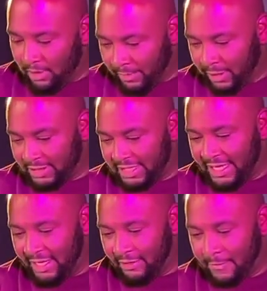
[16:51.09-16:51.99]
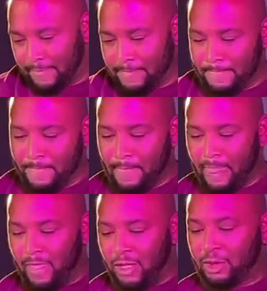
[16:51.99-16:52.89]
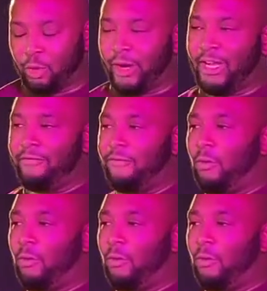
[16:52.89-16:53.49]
personnel trained for